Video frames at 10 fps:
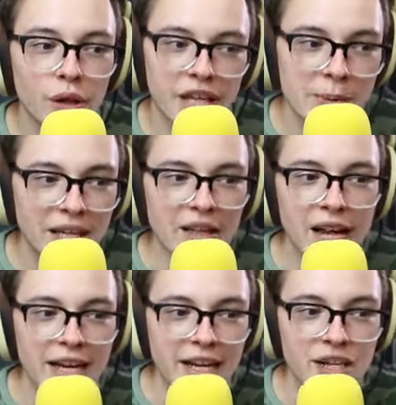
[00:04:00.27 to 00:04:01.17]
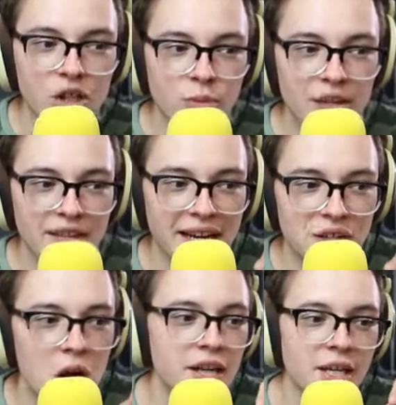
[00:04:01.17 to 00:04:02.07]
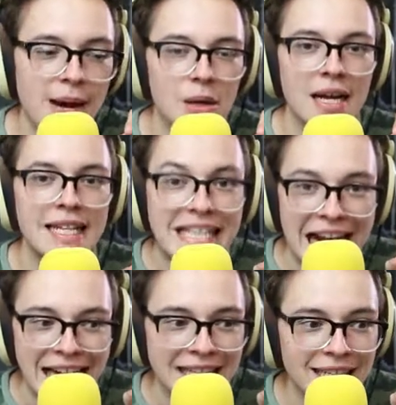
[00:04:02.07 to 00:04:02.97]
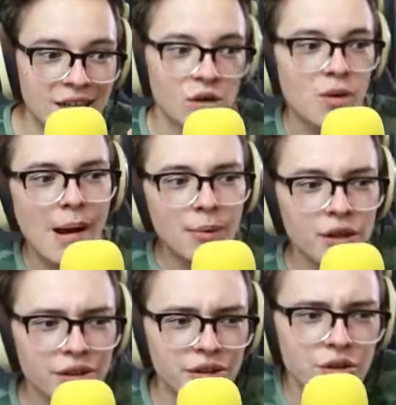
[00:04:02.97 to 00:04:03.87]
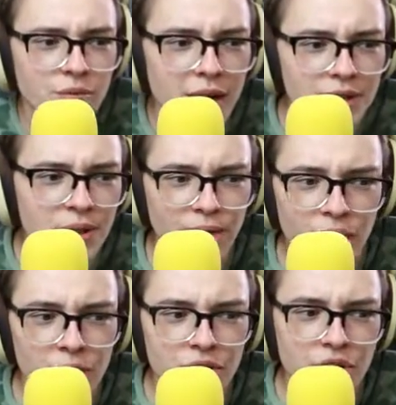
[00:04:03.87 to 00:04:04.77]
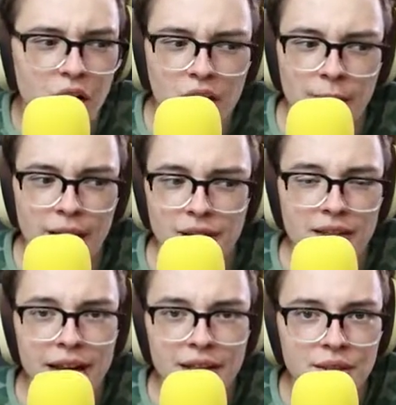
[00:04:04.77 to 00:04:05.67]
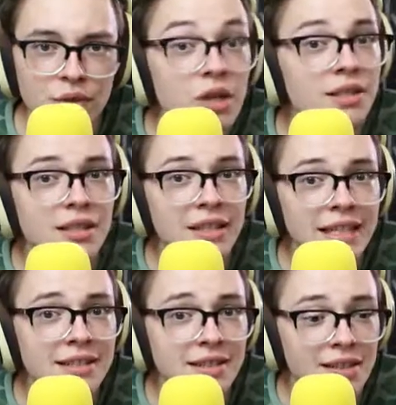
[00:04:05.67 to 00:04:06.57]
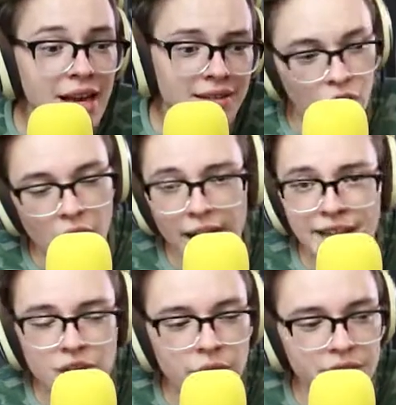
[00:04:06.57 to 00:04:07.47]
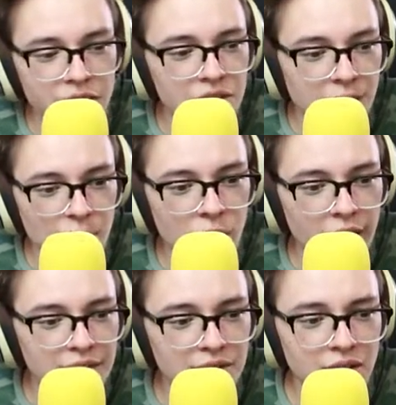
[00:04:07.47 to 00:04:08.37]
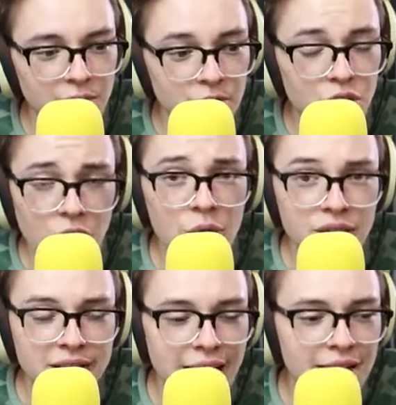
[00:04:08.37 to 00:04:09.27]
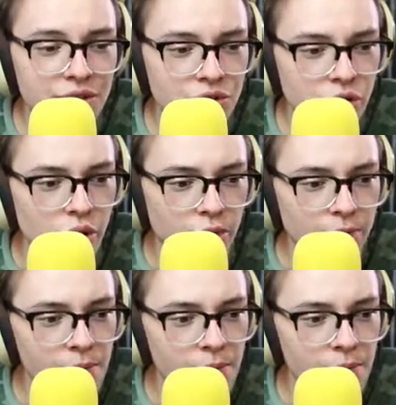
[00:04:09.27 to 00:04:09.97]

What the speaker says: are keeping it light and humorous and talking about sex. Remember, you must first talk about sex for it to lead to sex. Her eyes going 2 separate ways show that that is true.